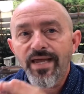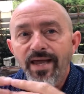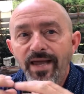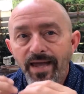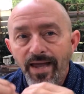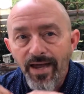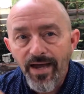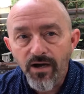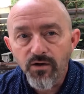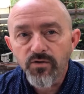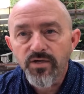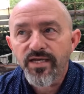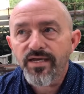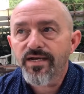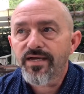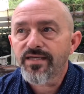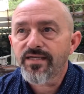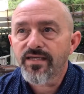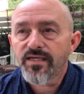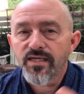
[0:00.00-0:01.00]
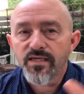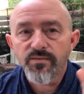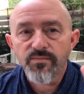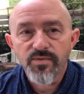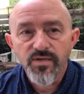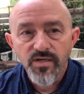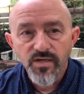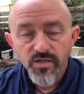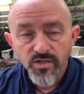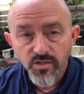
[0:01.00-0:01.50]
How can I keep
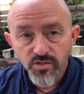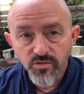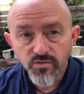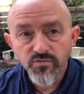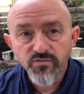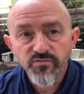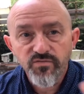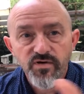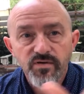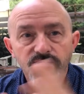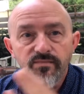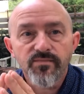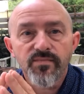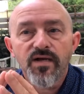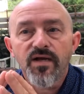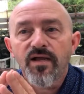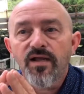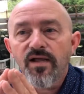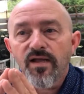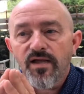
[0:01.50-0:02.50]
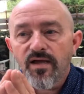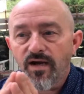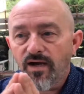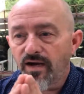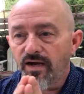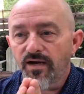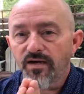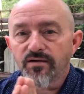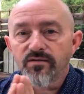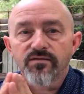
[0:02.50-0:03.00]
you from
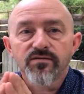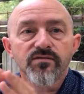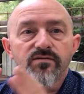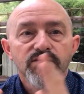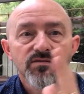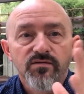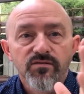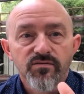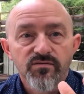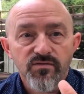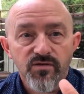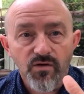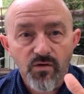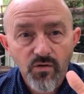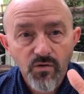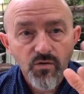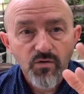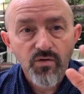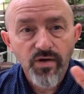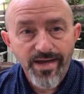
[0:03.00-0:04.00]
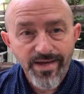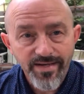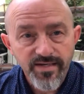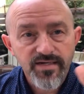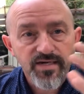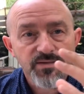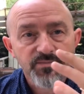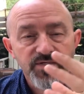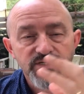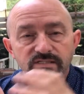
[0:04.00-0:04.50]
uh, the whole
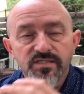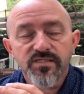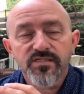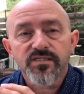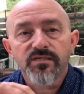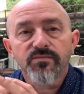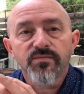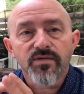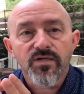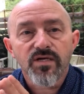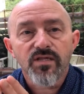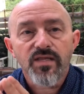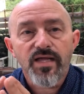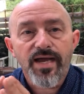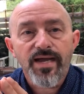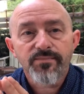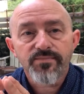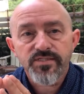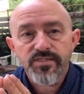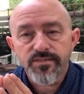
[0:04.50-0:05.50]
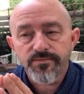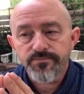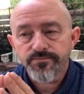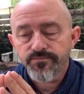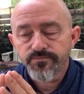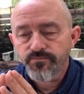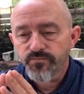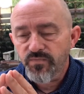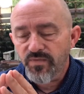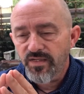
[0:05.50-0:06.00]
economic system collapsing?
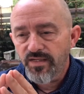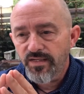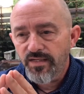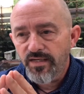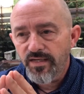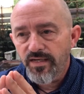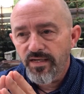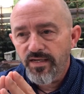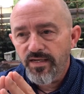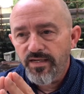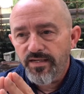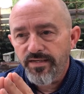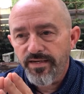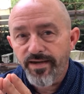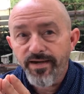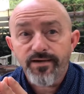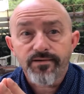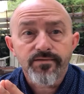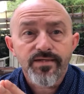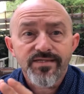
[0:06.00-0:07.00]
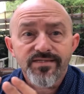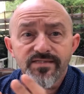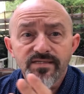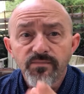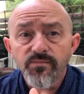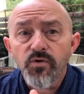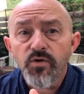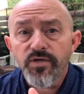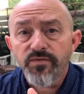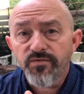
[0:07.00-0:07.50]
Now, at some
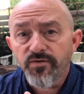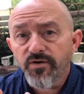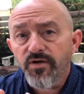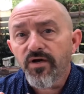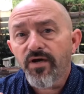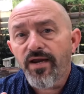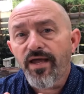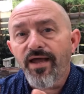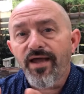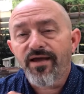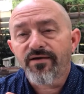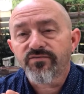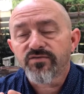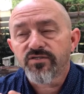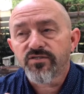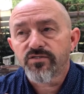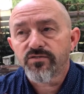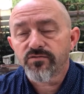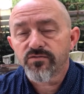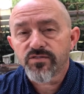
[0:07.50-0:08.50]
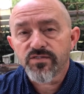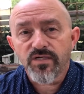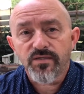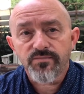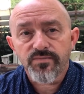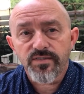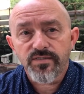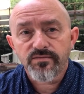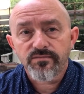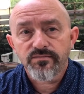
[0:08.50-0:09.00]
point, they're going to have to do
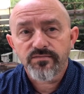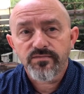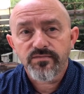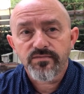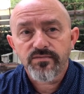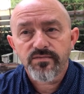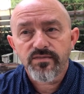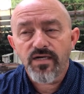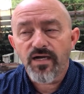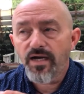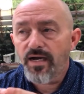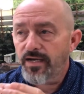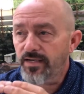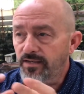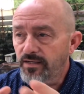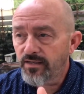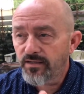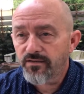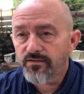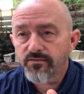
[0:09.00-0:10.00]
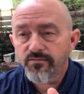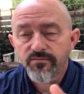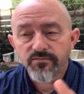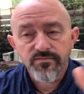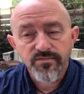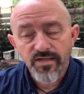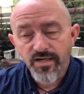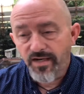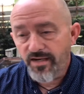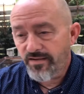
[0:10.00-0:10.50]
something. I know,
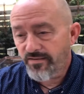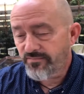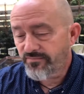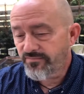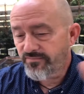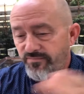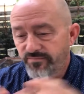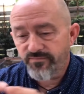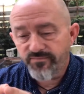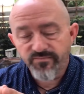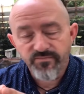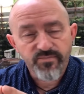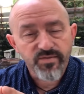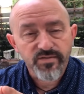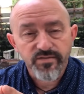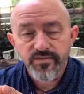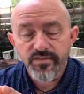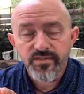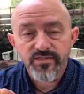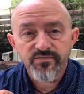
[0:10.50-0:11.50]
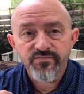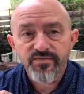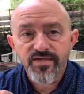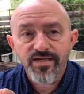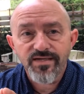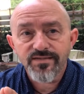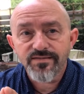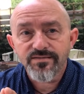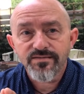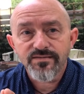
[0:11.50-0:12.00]
I believe
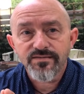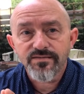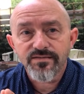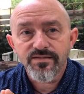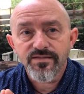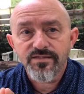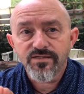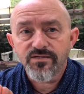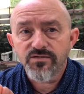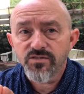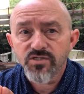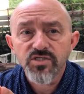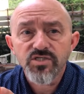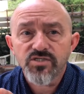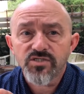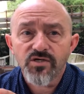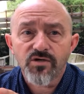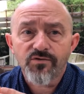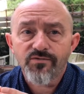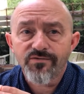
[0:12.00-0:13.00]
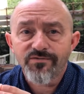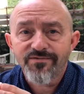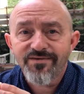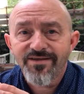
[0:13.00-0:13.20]
that you just don't